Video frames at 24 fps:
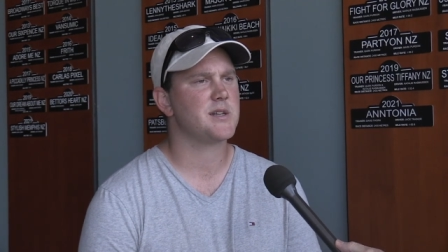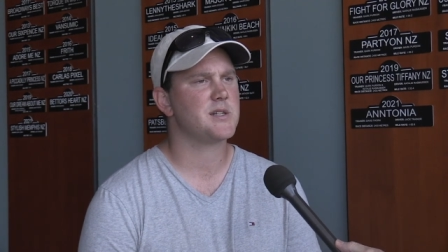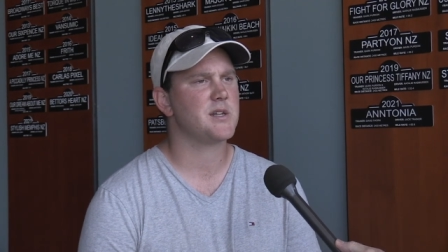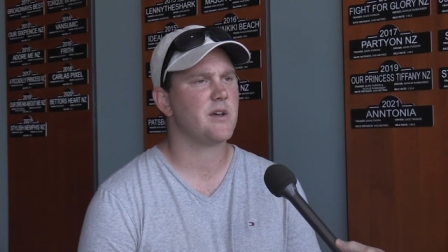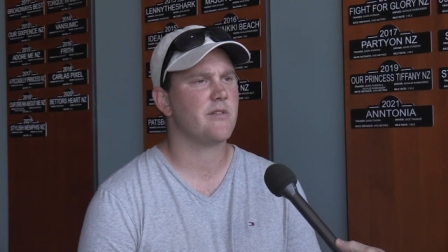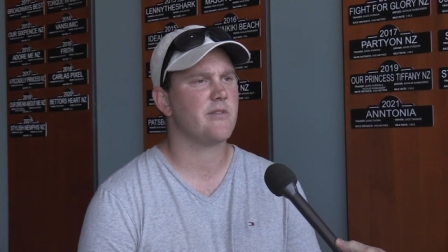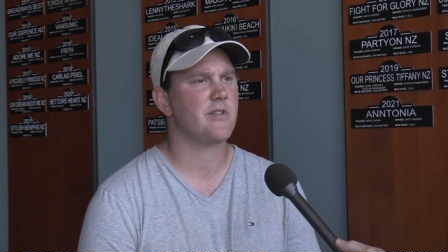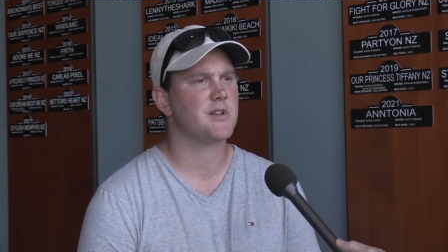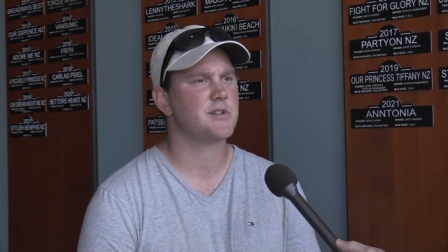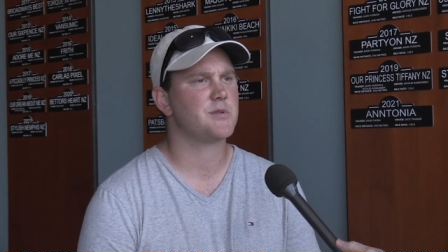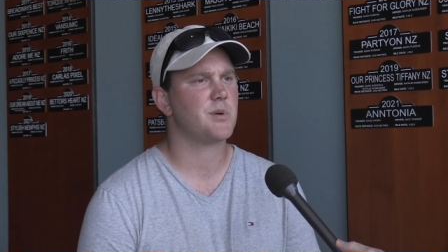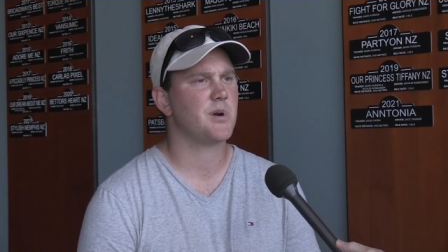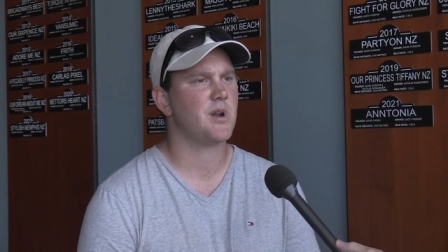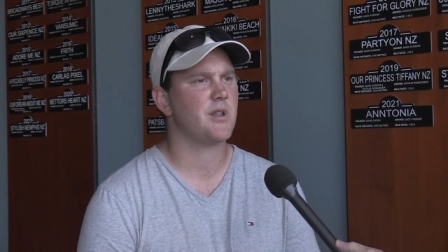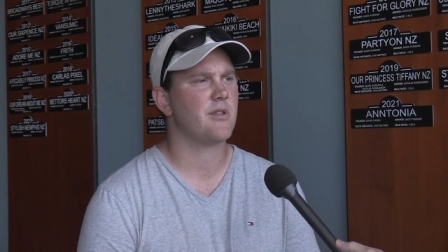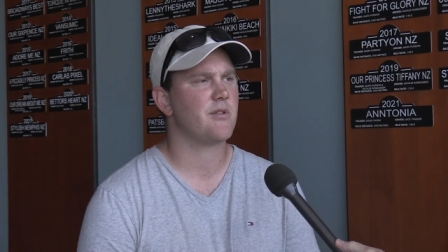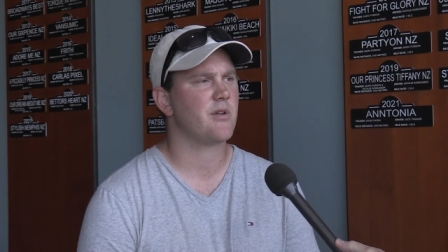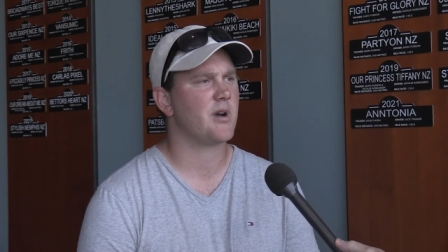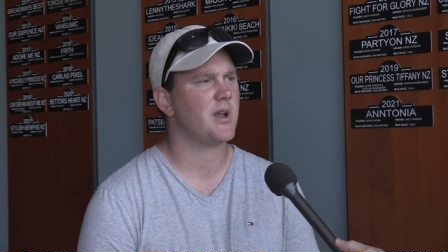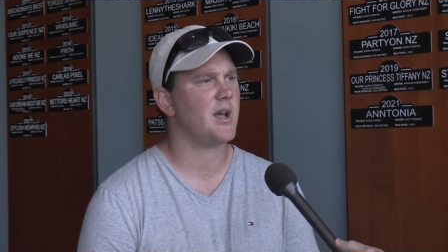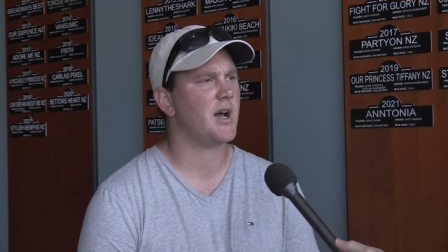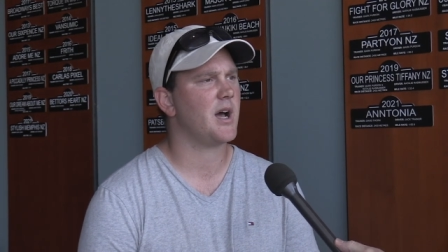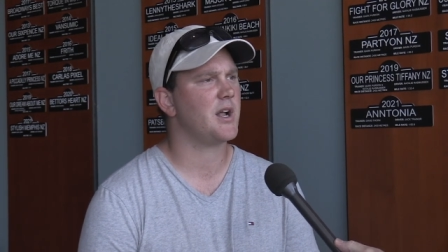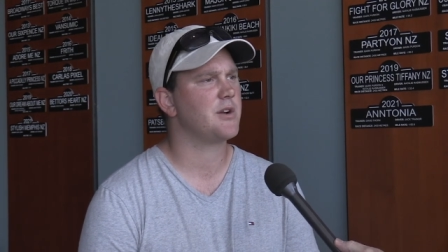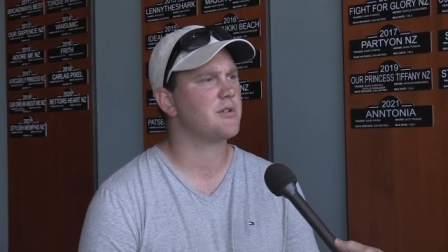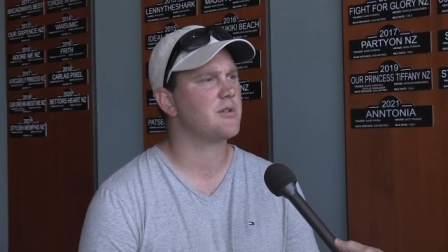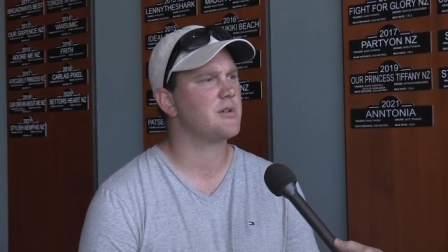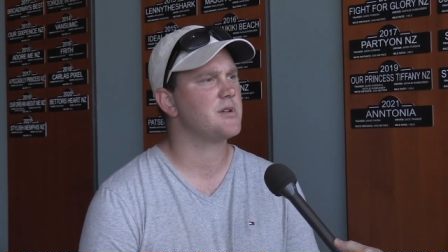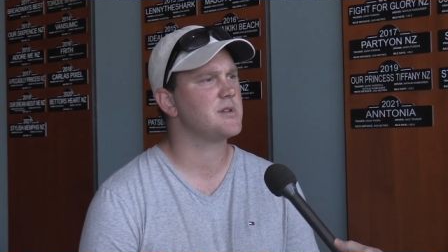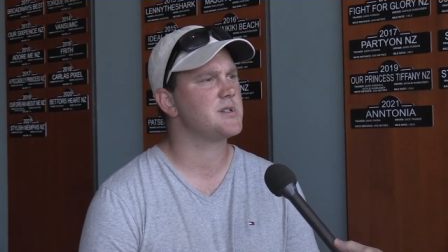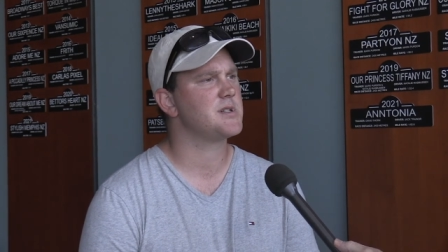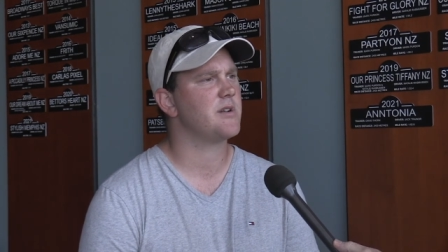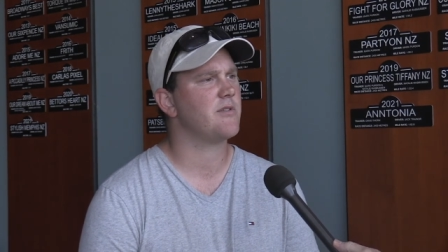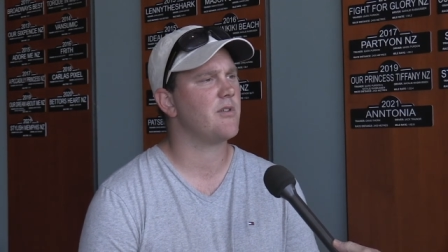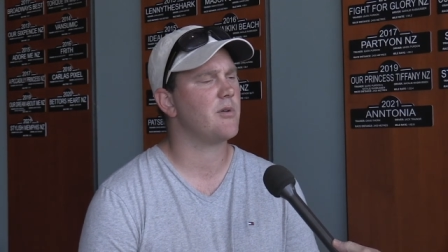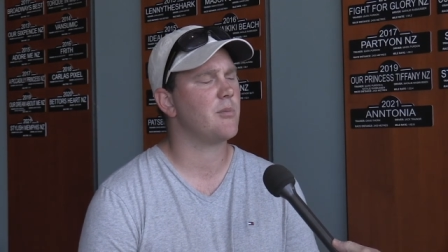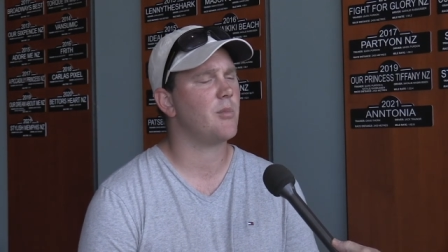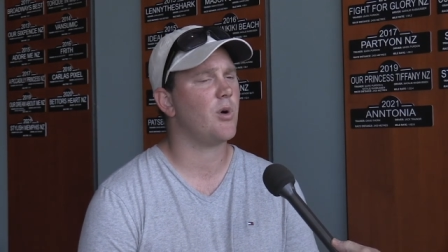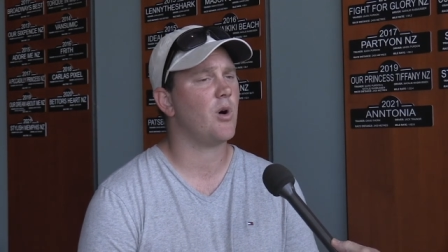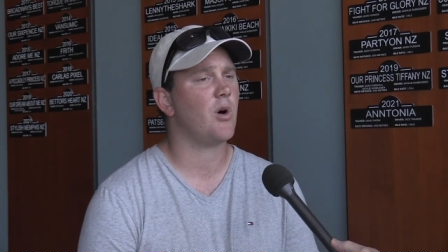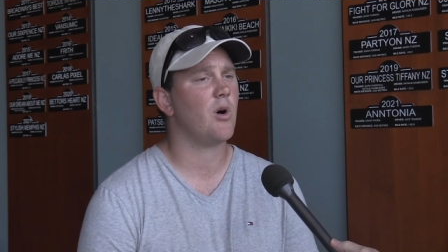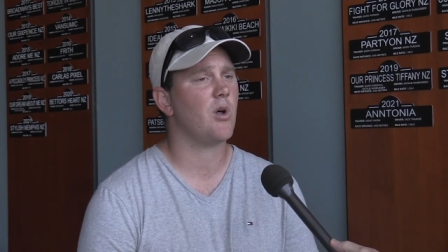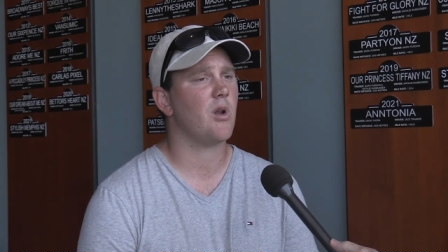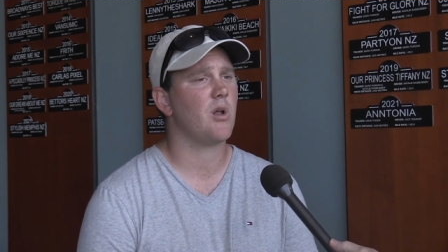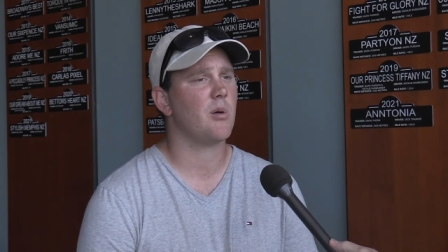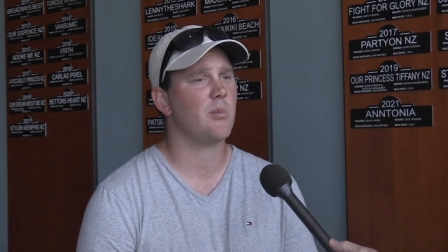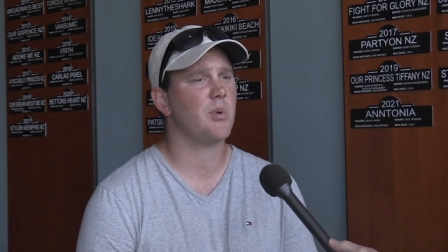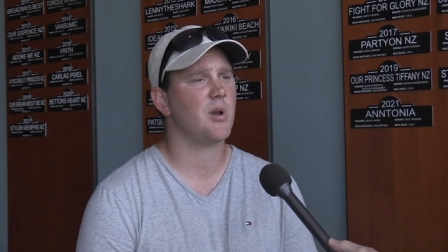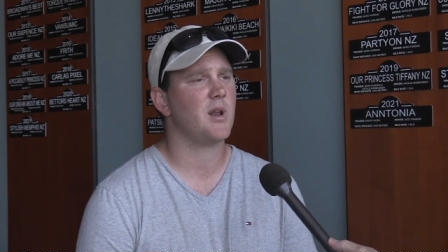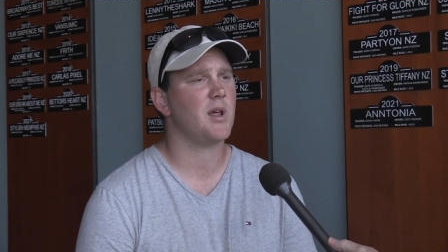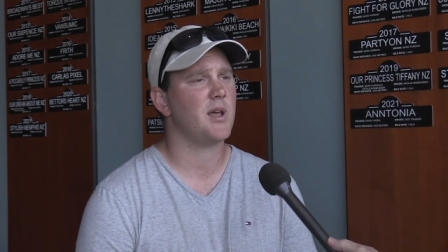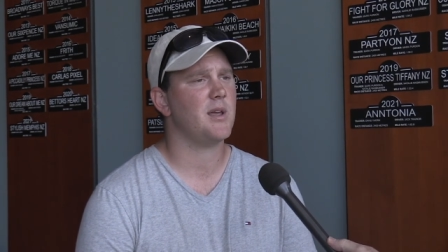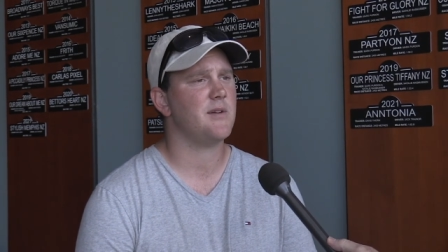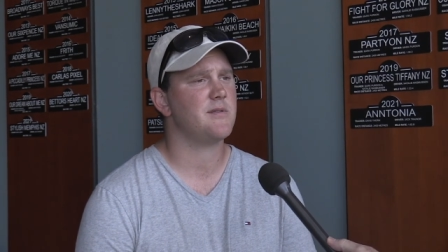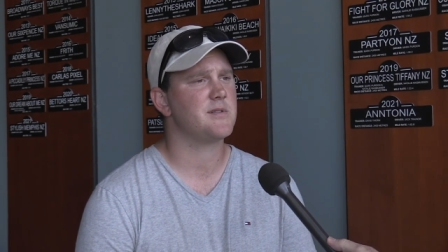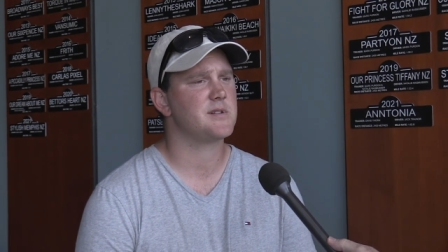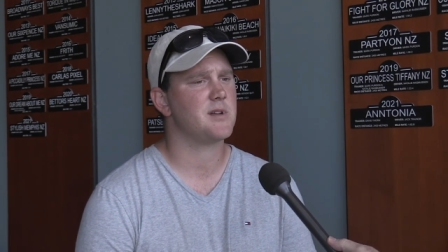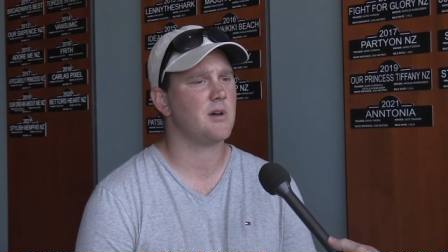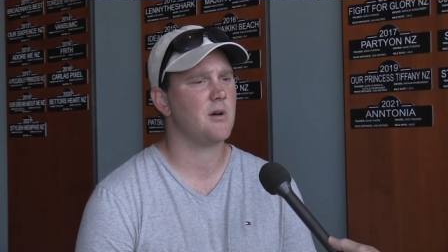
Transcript: It's over the 2300 and mile, I believe,